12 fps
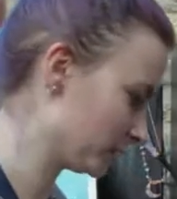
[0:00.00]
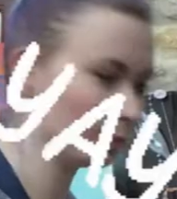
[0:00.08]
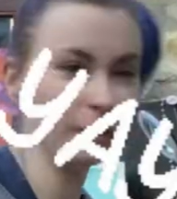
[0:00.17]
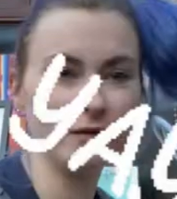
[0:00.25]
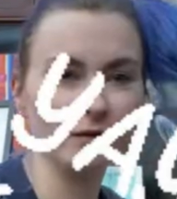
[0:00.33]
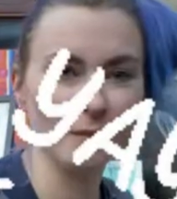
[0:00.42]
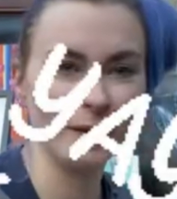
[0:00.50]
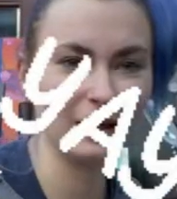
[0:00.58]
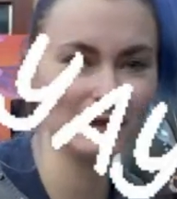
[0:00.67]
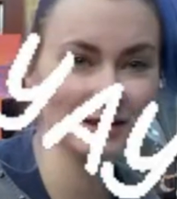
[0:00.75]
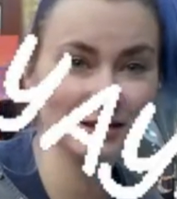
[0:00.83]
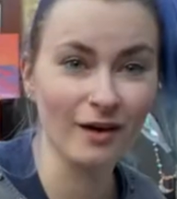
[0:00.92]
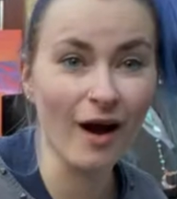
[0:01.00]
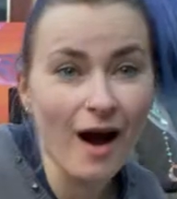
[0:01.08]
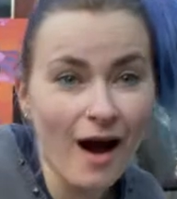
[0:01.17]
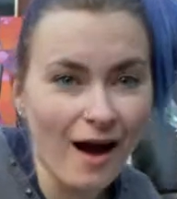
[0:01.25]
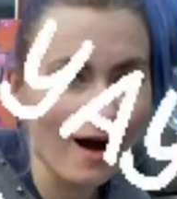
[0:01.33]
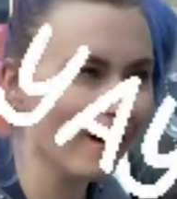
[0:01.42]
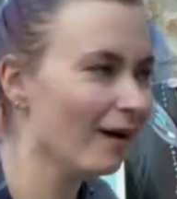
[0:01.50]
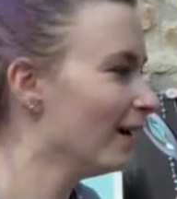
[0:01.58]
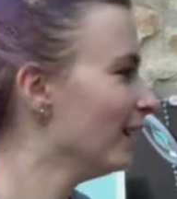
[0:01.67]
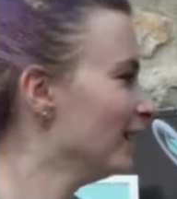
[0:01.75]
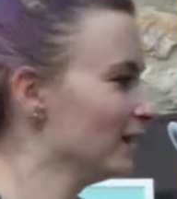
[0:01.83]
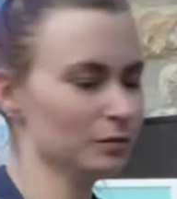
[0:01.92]
a bit
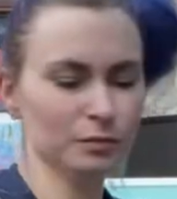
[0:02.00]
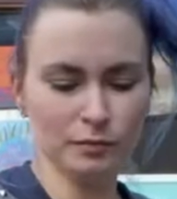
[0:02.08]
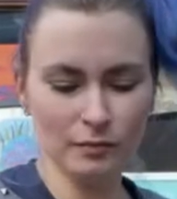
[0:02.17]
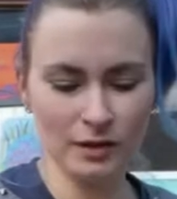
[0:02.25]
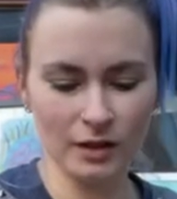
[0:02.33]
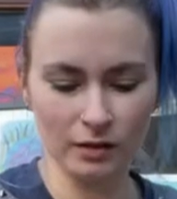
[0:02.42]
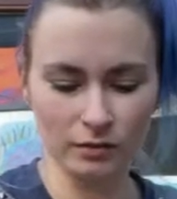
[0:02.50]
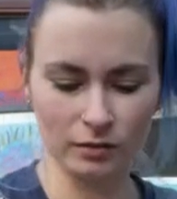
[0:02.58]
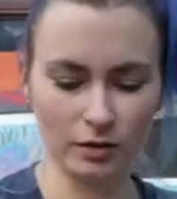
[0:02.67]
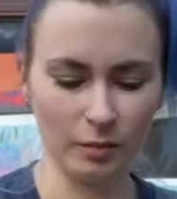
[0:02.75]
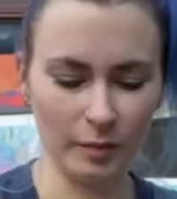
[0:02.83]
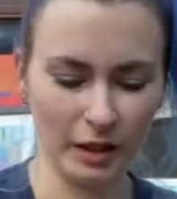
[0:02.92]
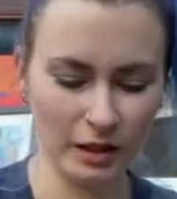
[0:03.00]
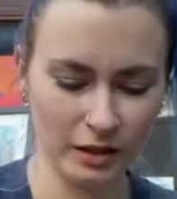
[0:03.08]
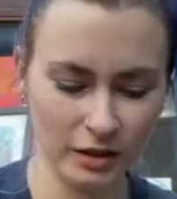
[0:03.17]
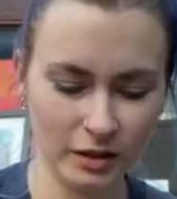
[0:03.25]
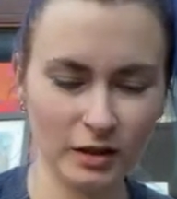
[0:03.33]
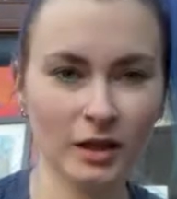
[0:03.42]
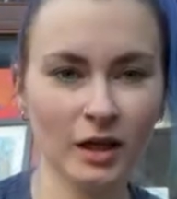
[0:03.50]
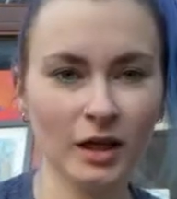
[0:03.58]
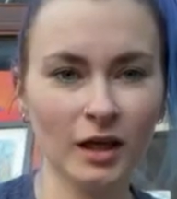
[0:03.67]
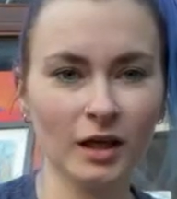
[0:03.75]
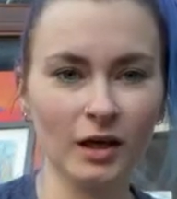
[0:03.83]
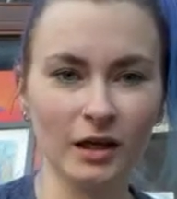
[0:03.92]
of a mess.
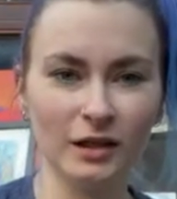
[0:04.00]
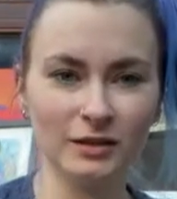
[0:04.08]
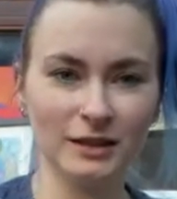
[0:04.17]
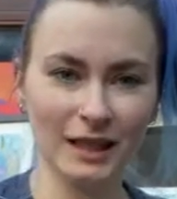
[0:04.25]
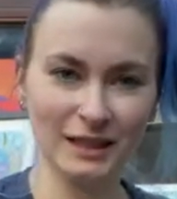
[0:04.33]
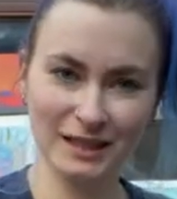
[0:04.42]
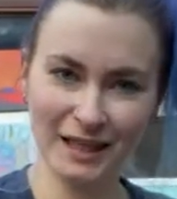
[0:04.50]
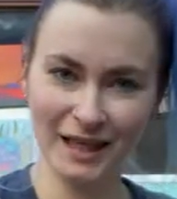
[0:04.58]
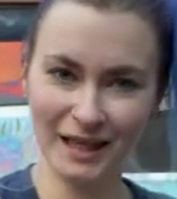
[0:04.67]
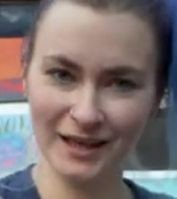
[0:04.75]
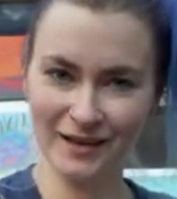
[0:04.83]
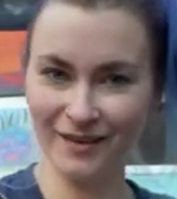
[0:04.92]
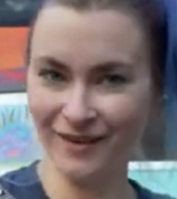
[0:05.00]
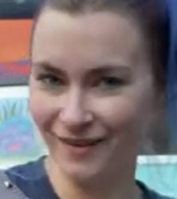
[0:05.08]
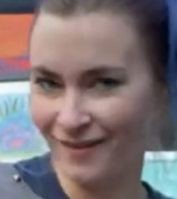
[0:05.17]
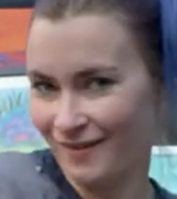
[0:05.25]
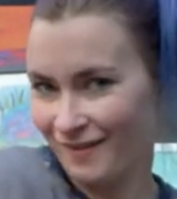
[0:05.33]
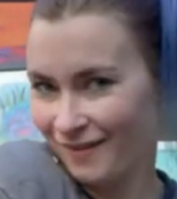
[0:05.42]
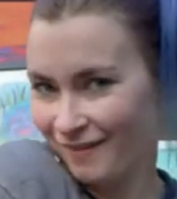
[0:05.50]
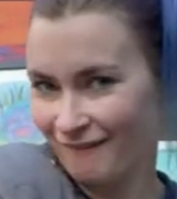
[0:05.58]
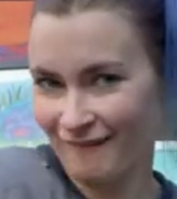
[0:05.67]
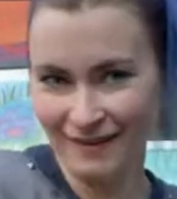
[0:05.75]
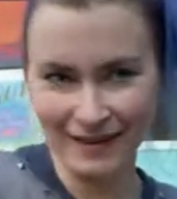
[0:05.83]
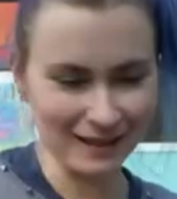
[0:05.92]
Got a little desk here.
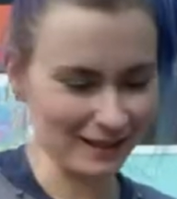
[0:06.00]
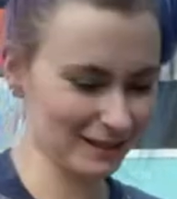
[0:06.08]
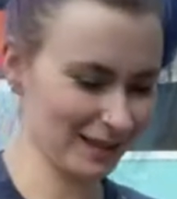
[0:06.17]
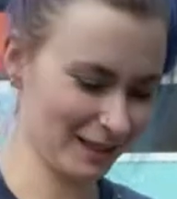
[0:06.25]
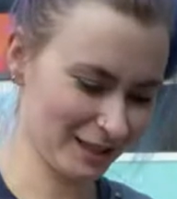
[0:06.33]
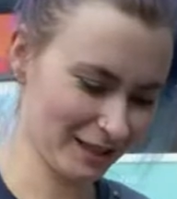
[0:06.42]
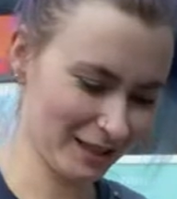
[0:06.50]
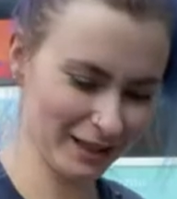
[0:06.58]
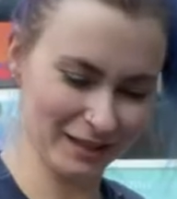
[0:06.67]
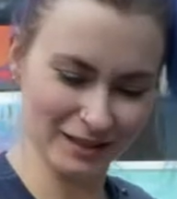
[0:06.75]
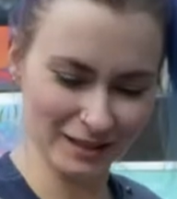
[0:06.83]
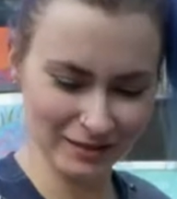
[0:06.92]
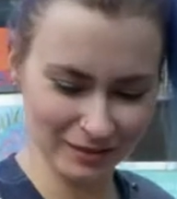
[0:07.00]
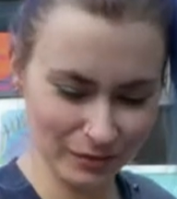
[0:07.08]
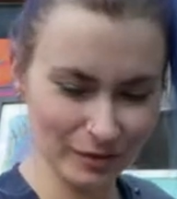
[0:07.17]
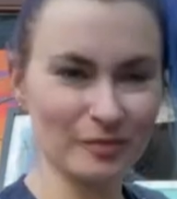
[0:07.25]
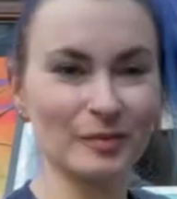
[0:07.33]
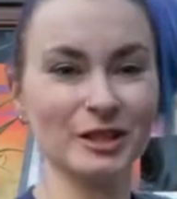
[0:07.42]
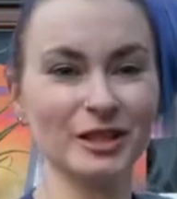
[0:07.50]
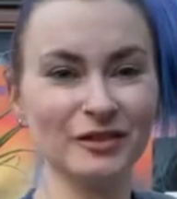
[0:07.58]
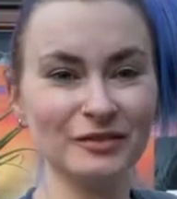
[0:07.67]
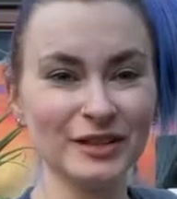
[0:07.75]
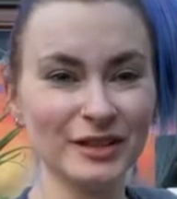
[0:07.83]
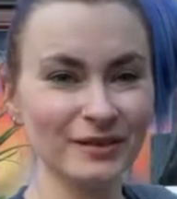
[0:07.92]
It's actually one of my
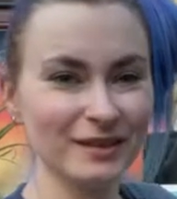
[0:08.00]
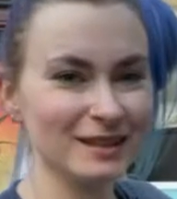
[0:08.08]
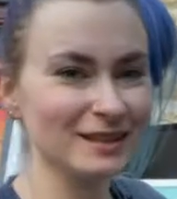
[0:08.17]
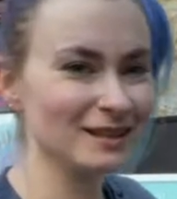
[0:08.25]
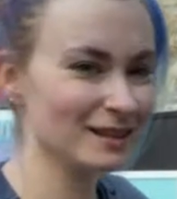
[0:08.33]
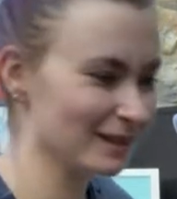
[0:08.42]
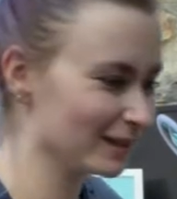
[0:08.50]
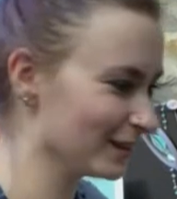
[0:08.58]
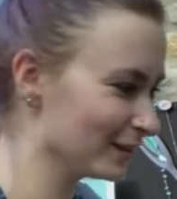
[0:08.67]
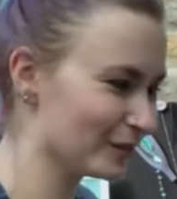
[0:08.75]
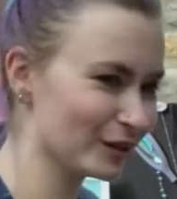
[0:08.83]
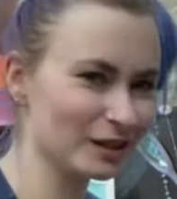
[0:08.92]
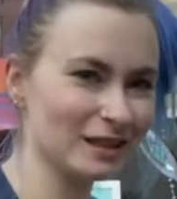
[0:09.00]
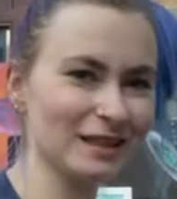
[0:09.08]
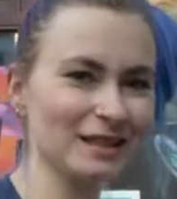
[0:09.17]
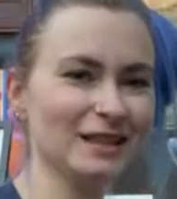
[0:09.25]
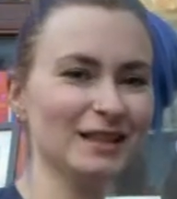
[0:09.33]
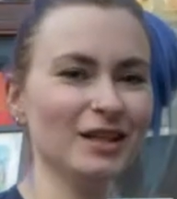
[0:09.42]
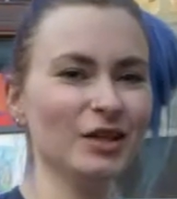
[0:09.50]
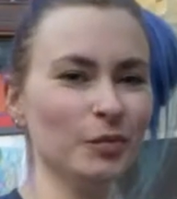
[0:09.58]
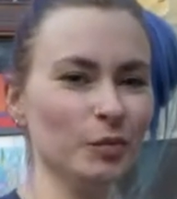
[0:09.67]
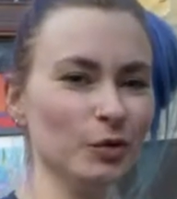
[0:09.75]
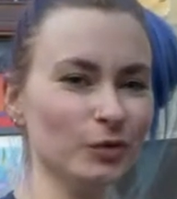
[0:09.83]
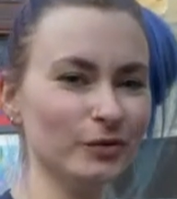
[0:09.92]
shelving units. I've just
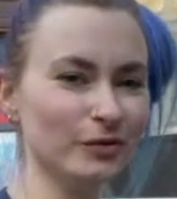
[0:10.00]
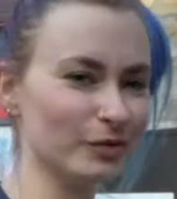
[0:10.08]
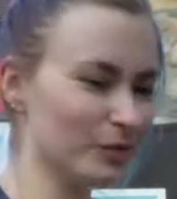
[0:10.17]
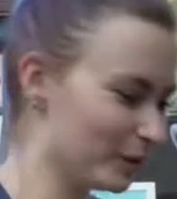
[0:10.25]
moved from